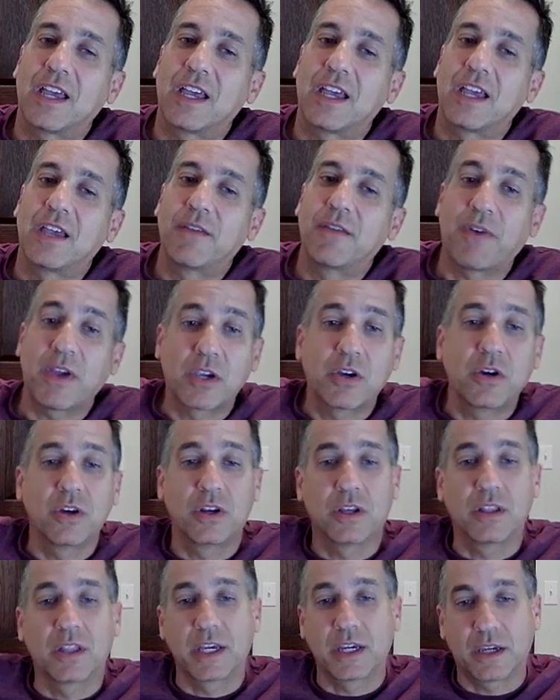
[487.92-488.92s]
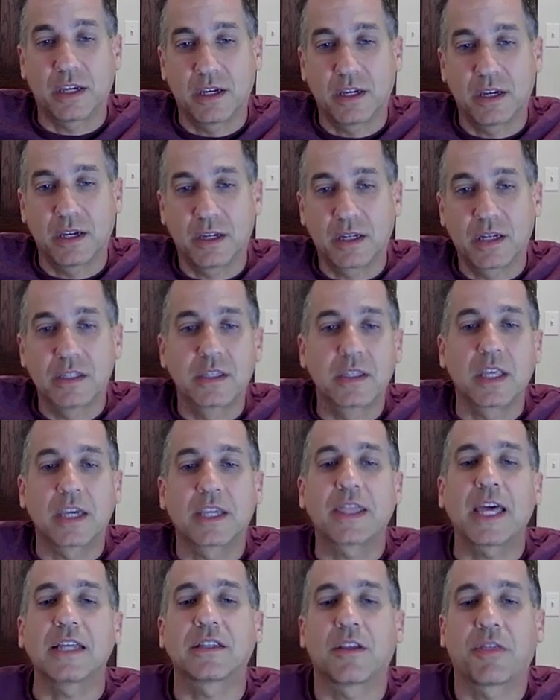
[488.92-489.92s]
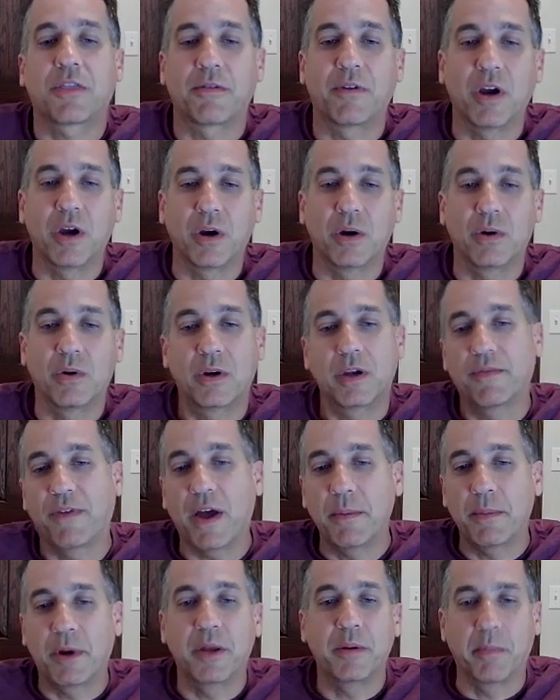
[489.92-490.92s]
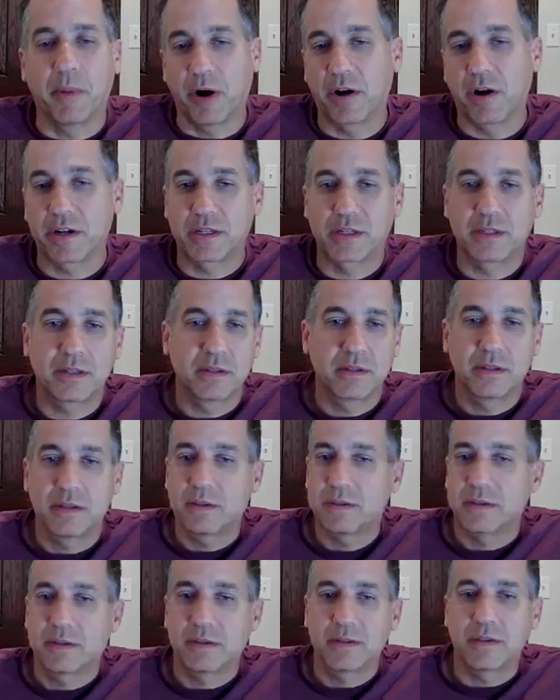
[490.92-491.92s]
if I could, like, because like that's a throw. If I'm unmarked, I